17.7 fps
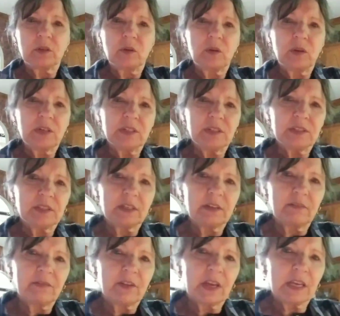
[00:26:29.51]
going to
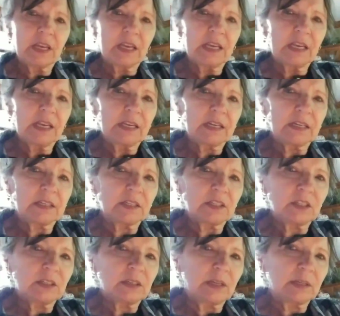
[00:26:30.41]
see if I can get
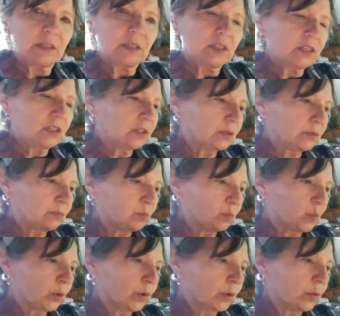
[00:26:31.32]
it to
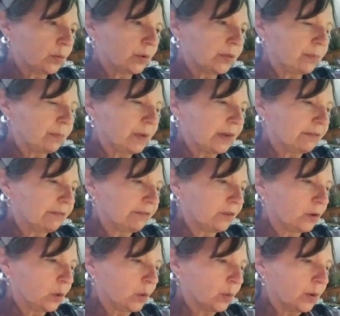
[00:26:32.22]
work with my
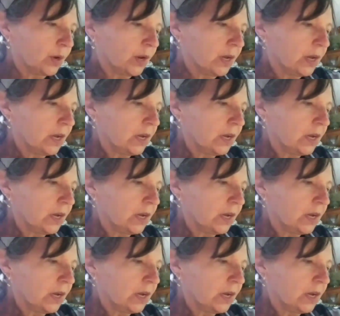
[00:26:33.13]
phone.